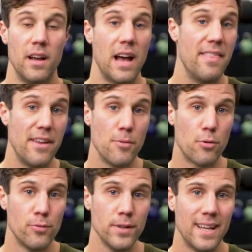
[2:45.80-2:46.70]
And their
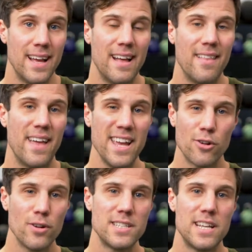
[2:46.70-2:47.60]
improvement, they
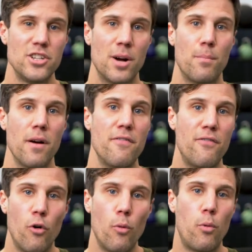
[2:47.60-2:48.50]
increased their jump by
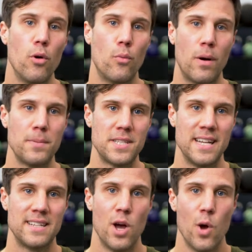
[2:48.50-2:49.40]

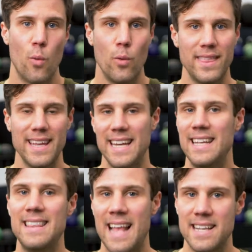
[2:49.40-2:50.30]
4.1%
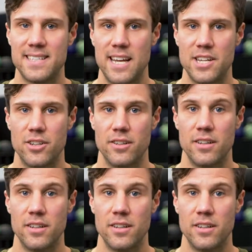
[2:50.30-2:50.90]
within that session.